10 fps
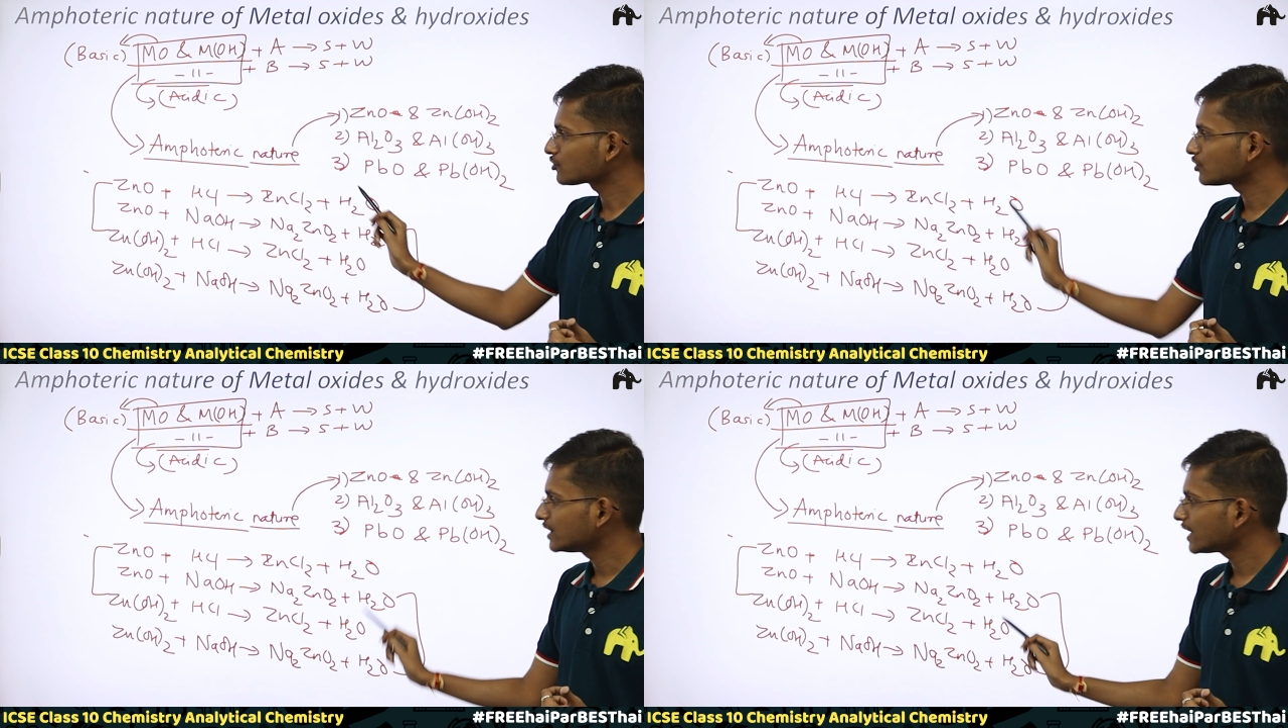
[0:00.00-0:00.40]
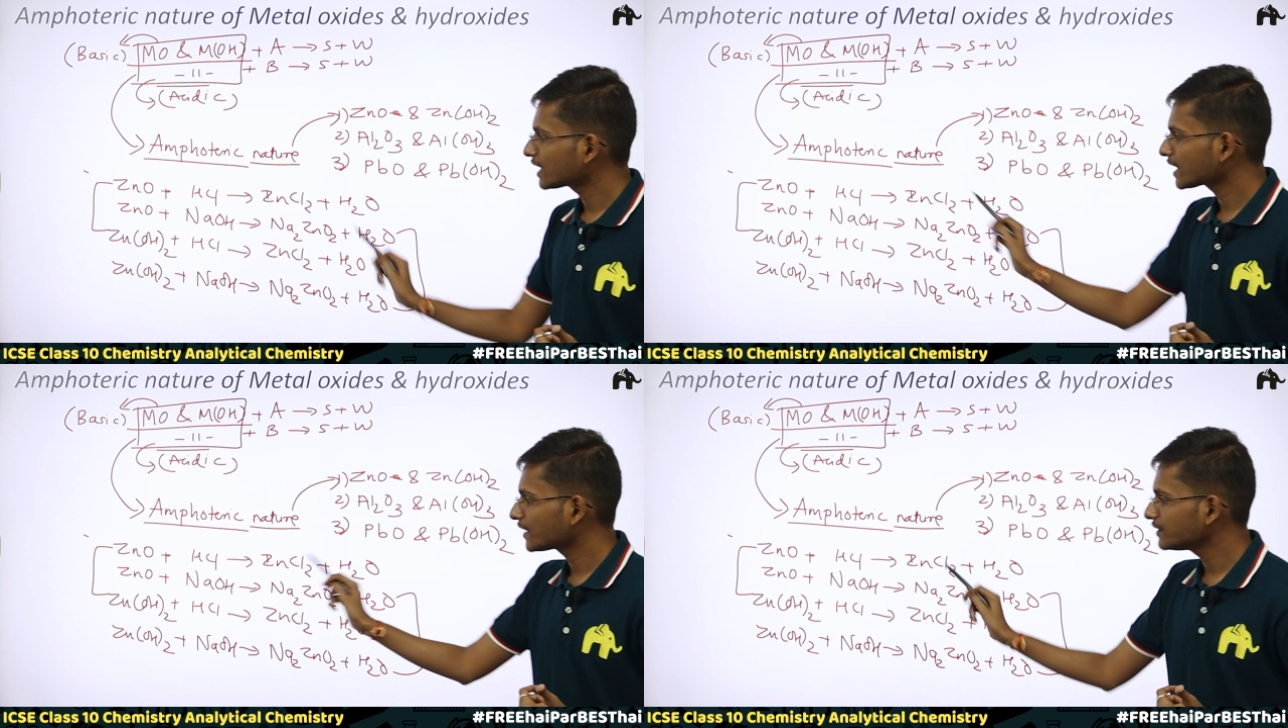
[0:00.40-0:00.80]
So they
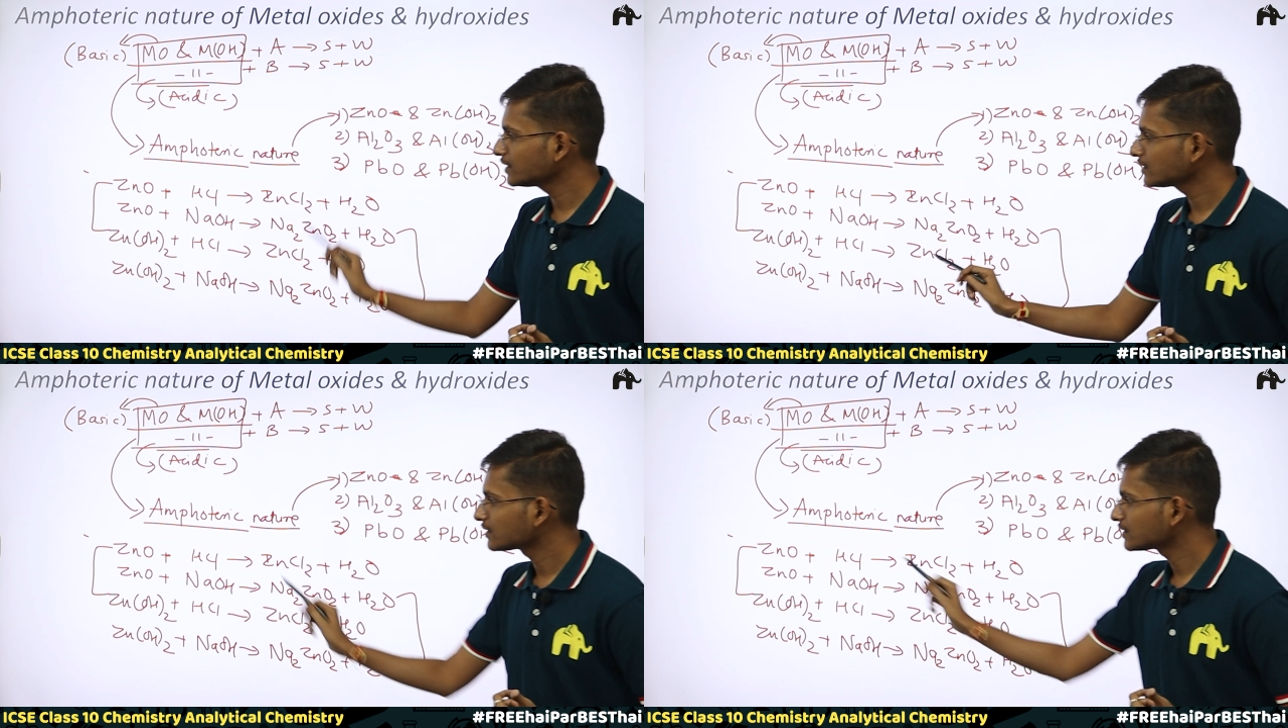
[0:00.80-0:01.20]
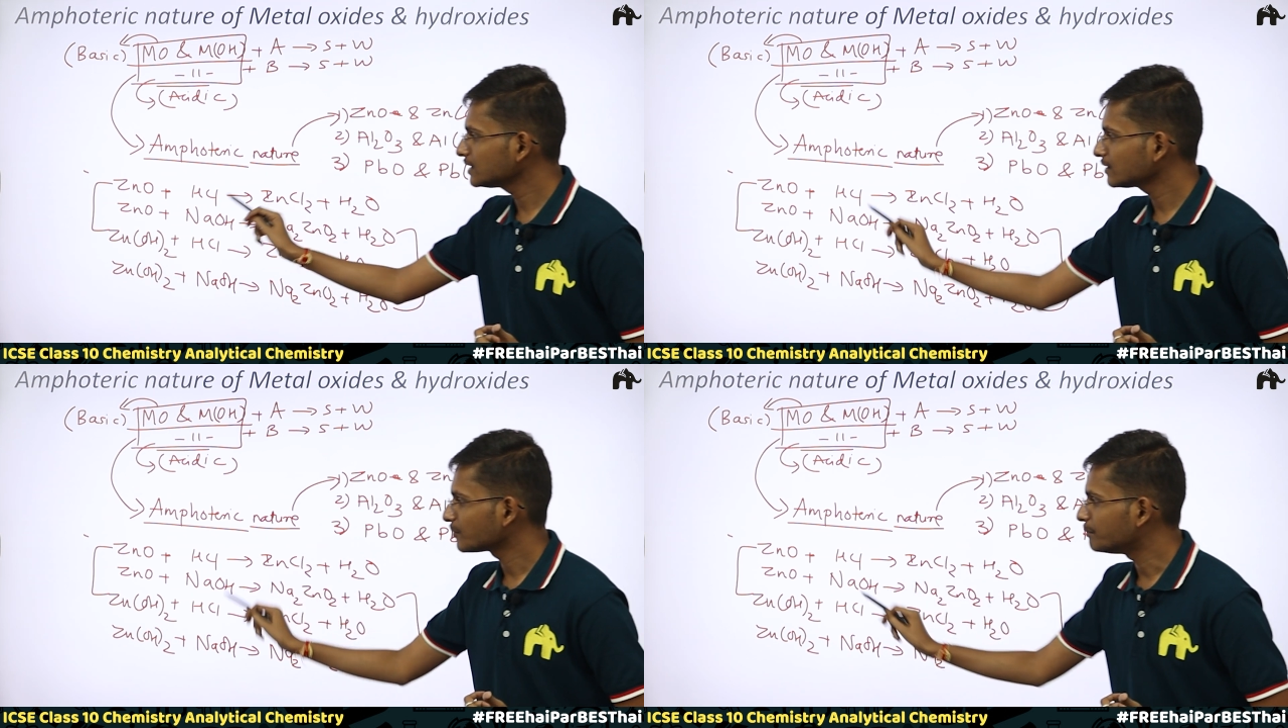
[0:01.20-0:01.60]
are having,
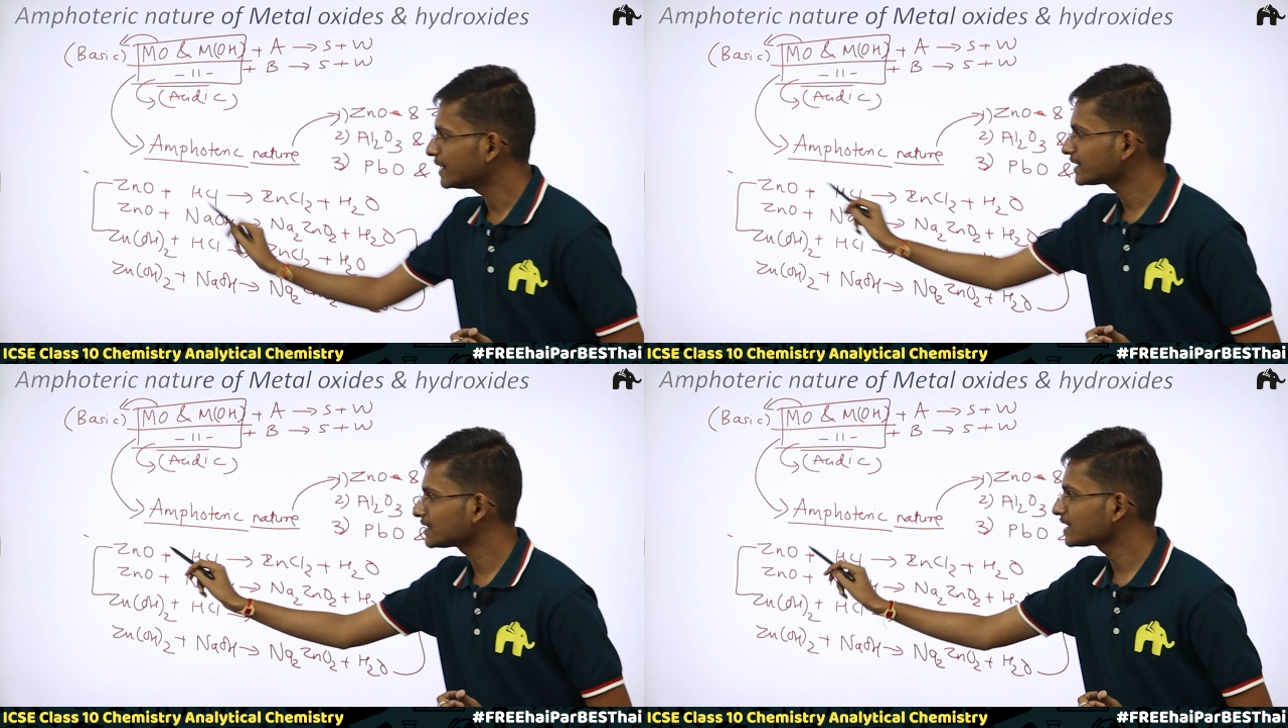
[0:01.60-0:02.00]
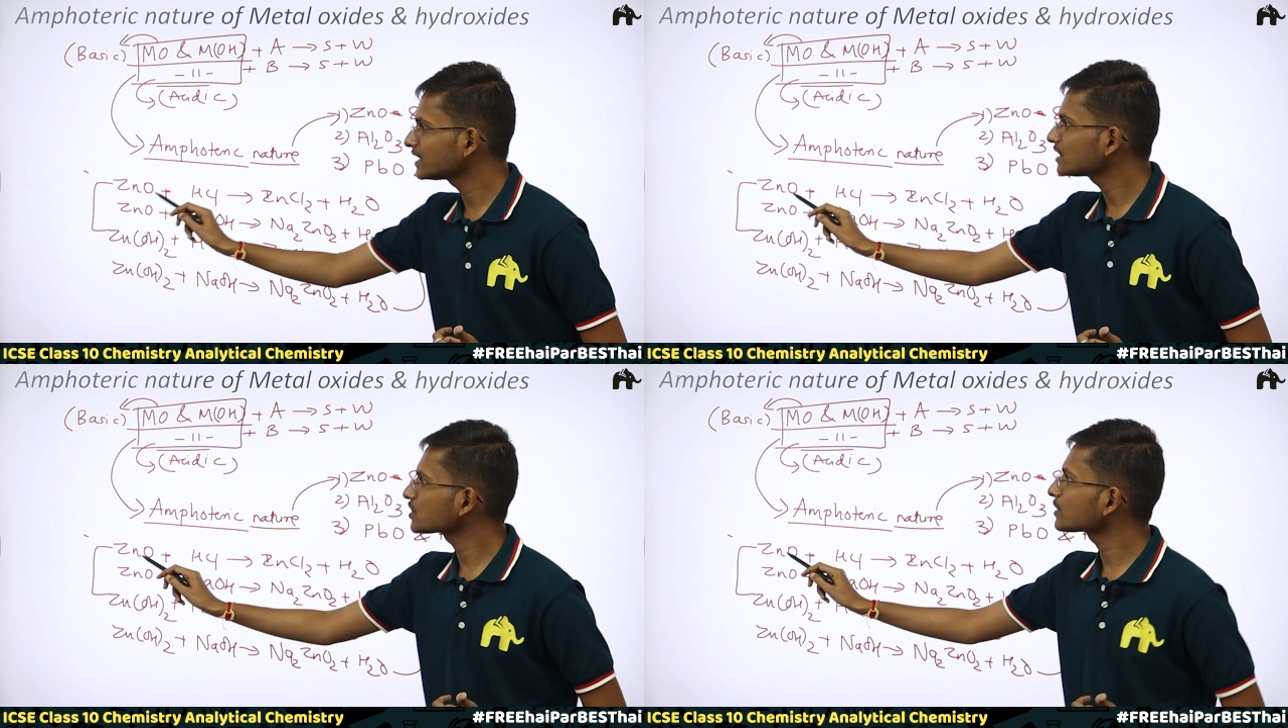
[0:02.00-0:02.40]
see, basic
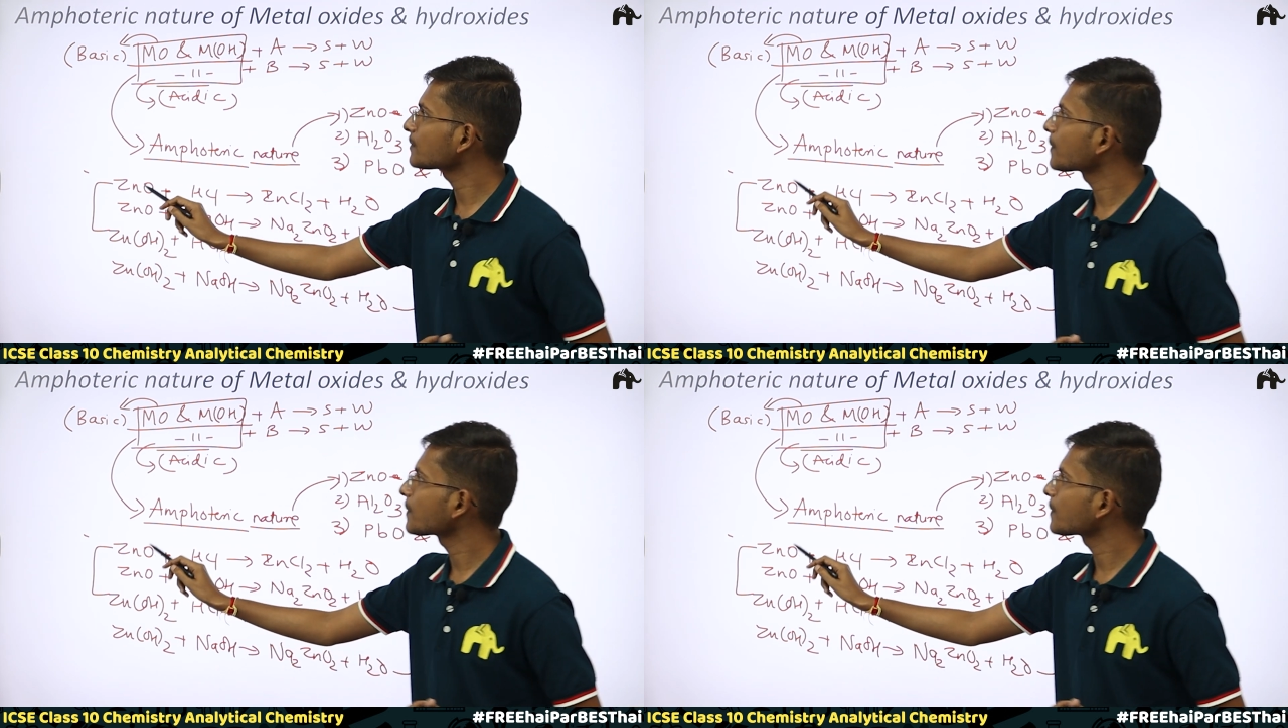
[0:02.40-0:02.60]
nature.